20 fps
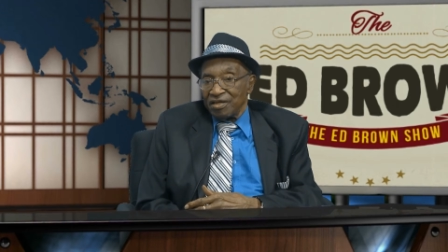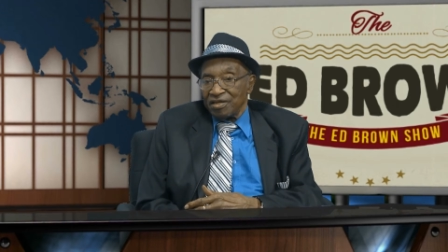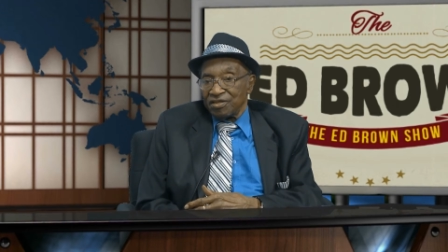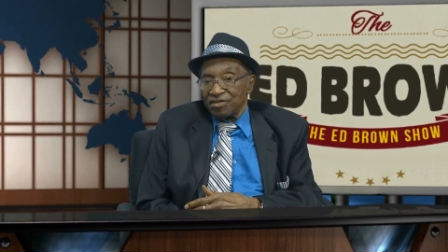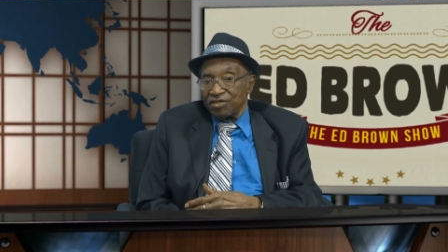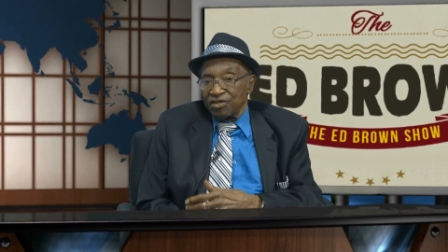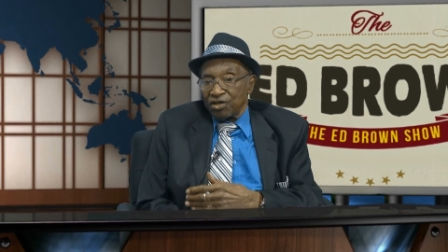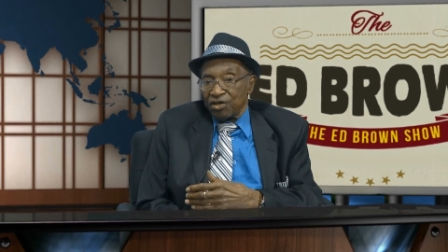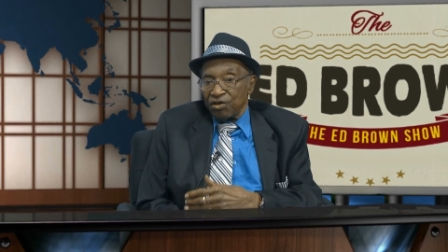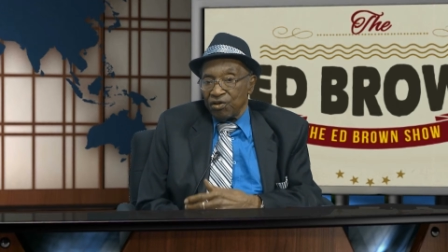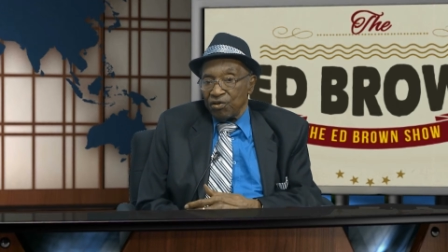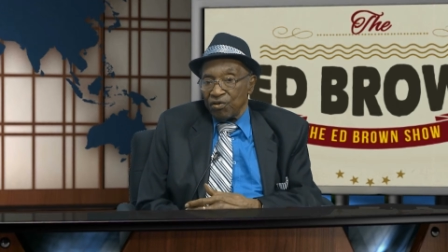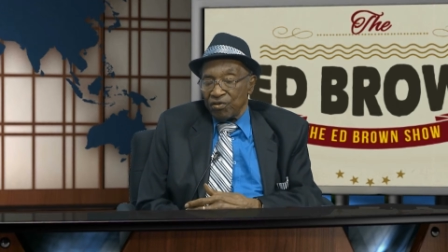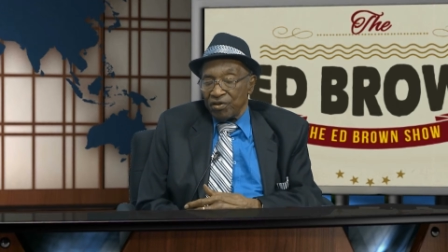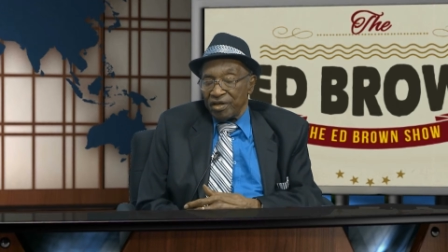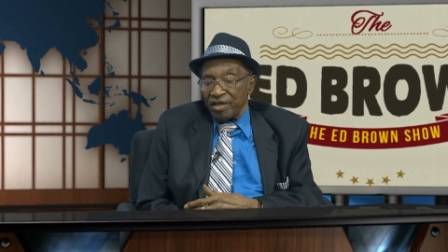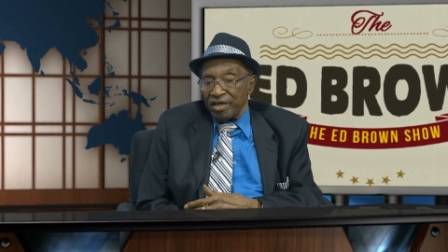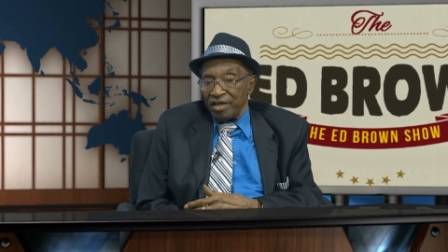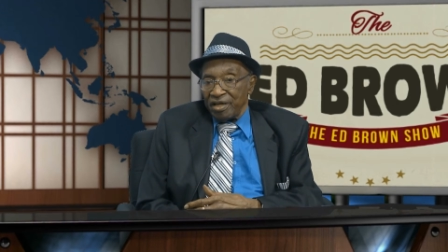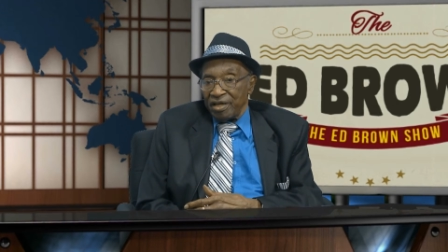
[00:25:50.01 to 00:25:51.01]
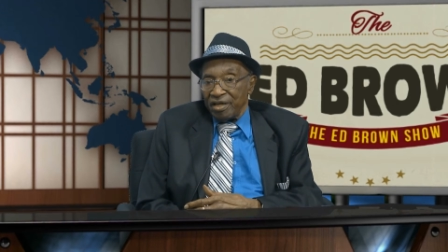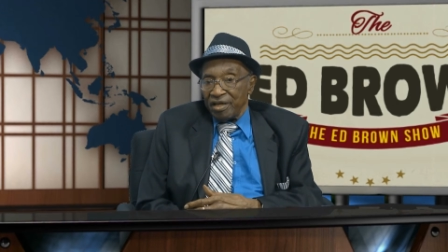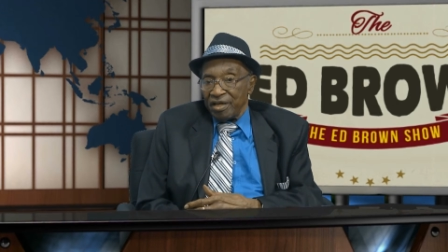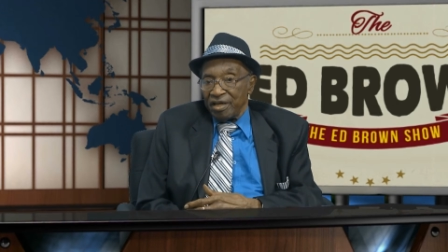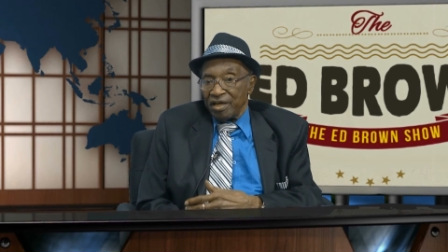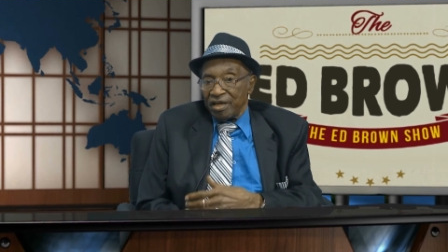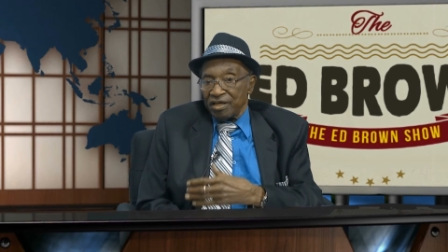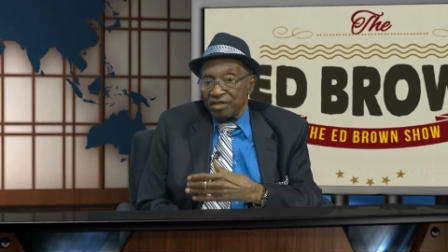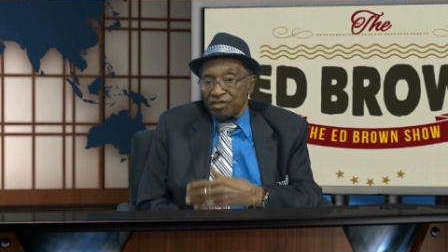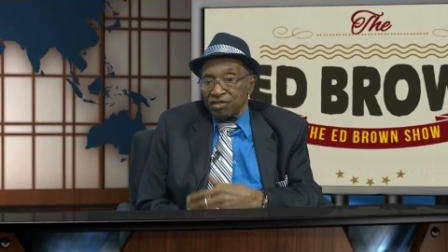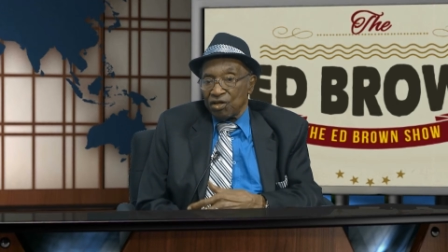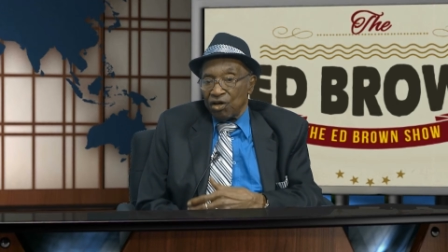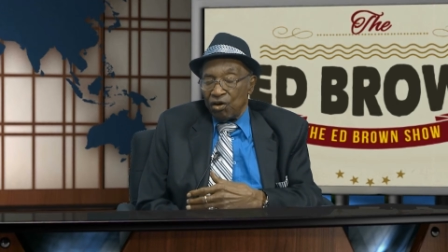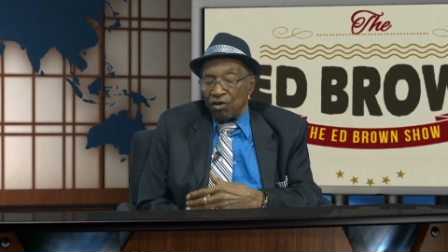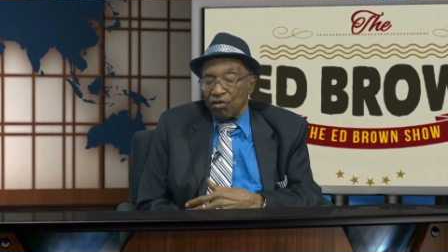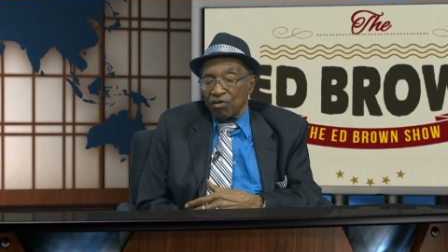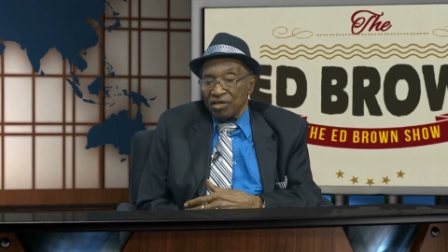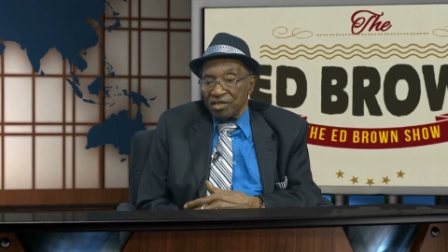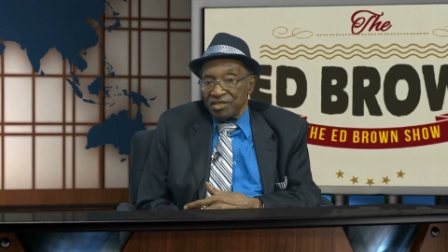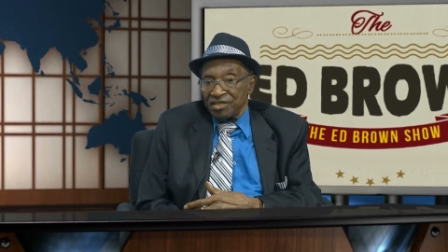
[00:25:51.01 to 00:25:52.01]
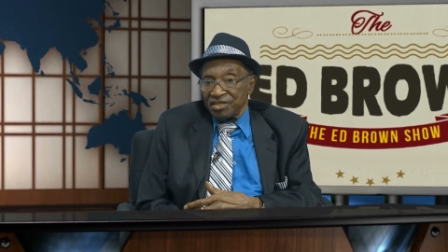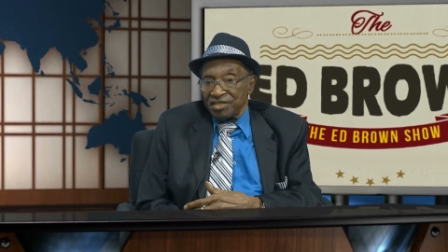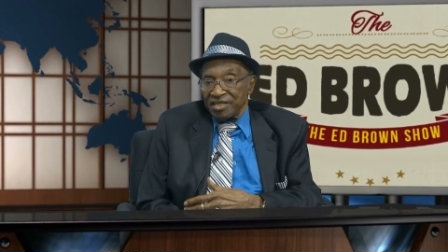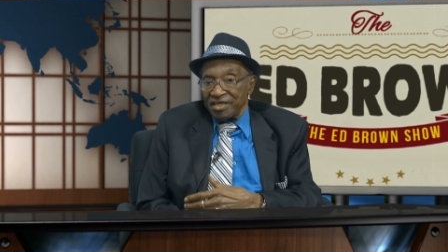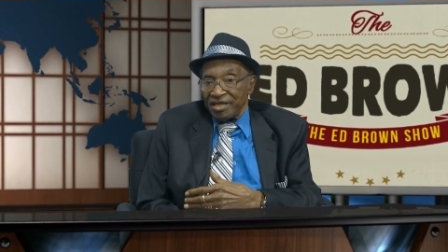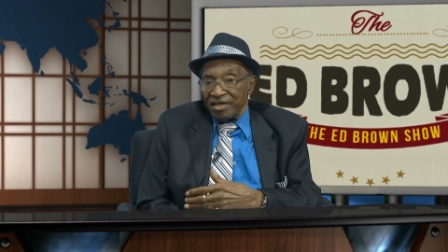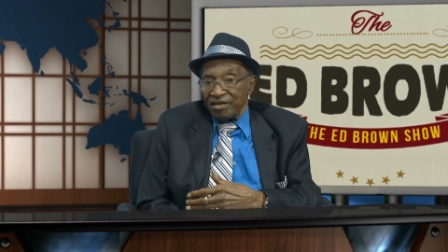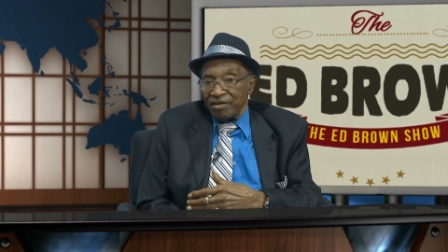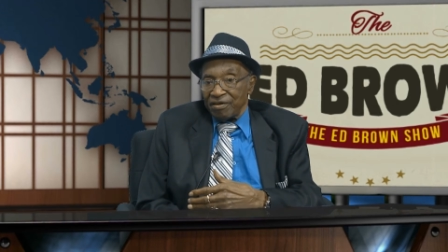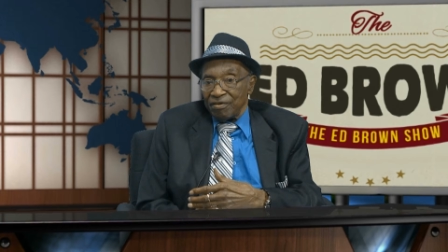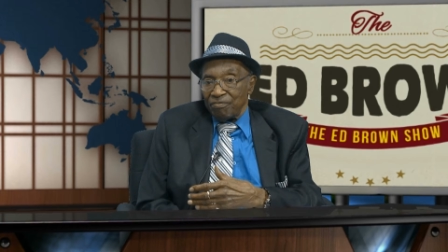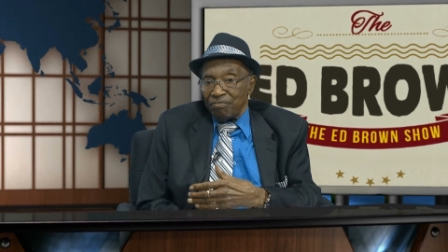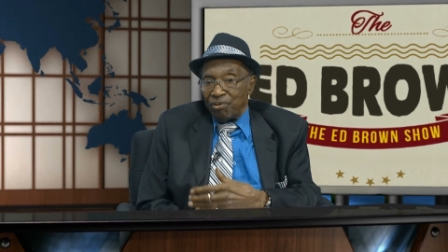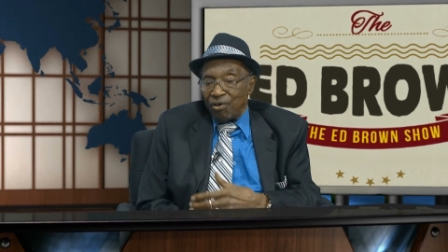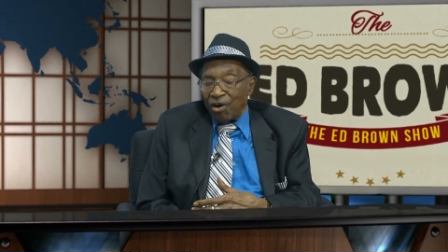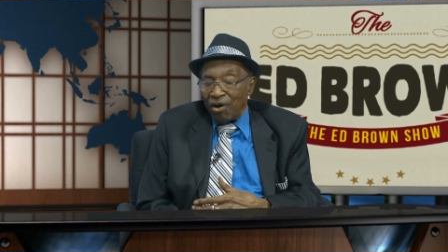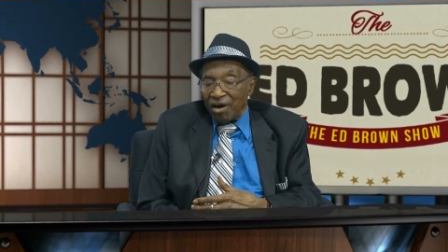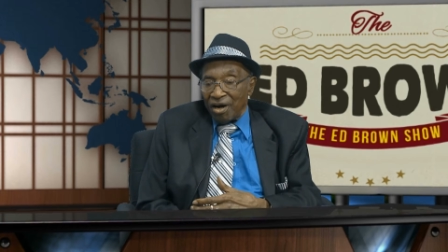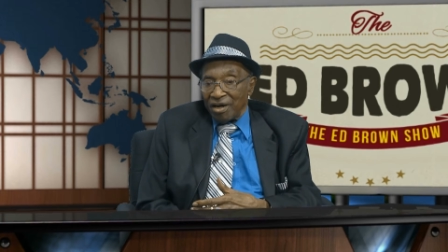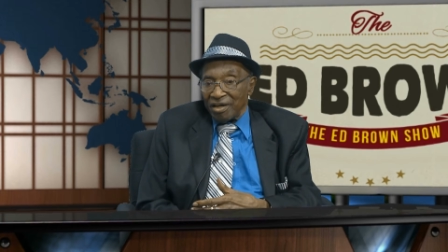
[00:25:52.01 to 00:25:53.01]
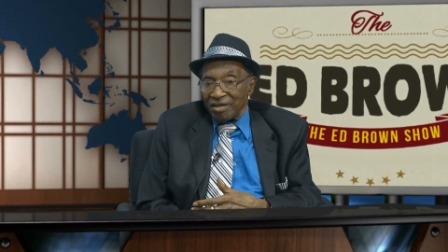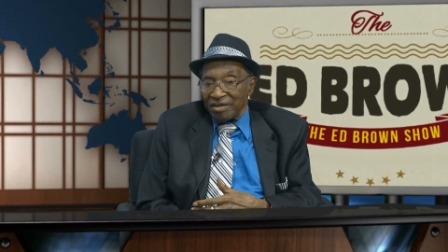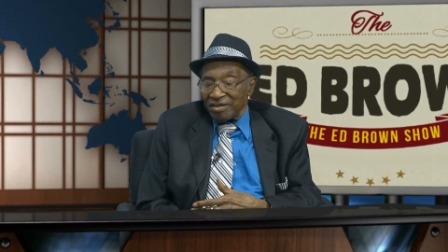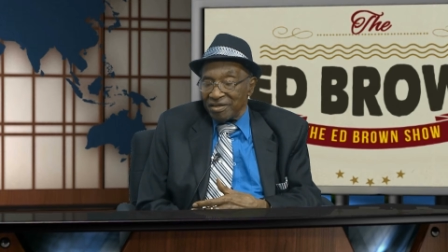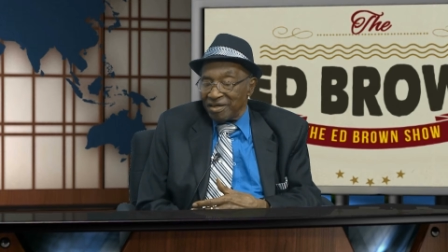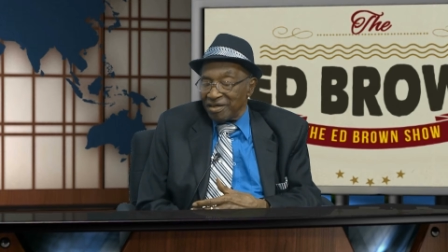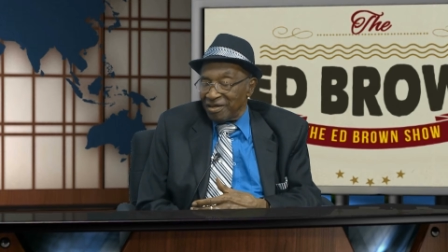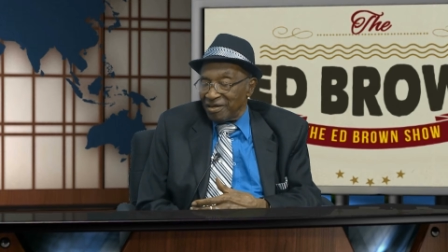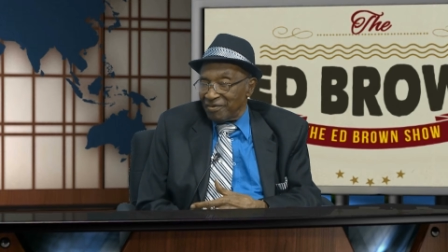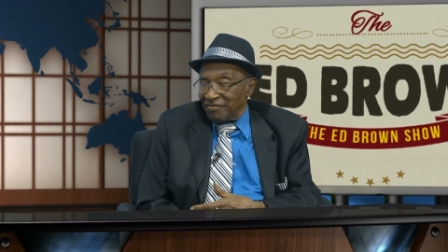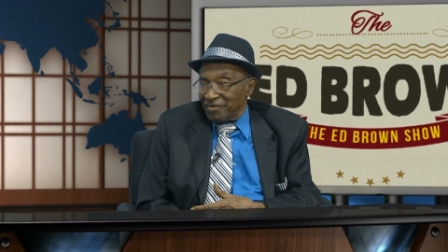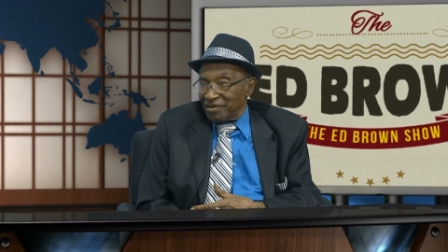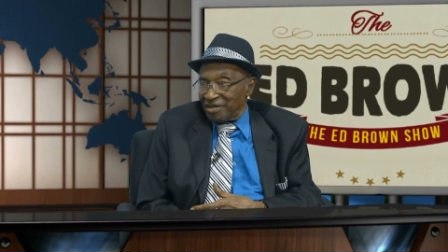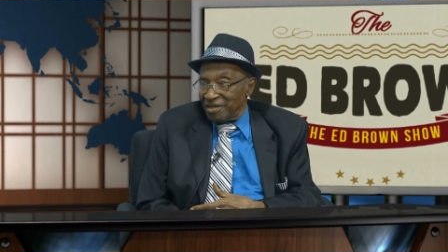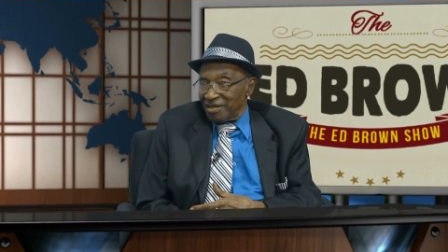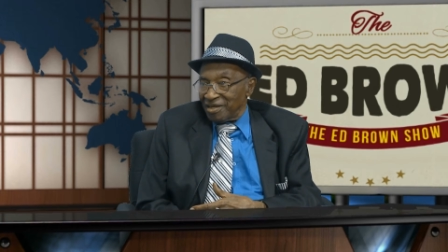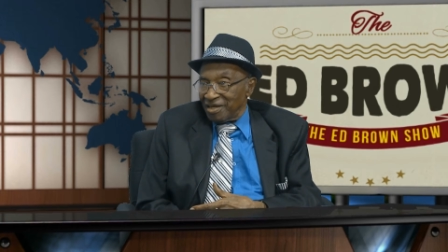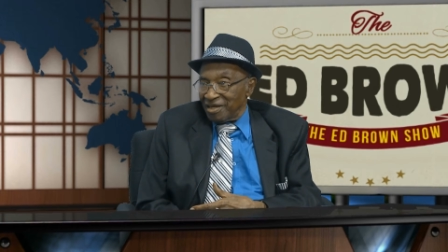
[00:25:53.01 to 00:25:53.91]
security as long as they're part of it.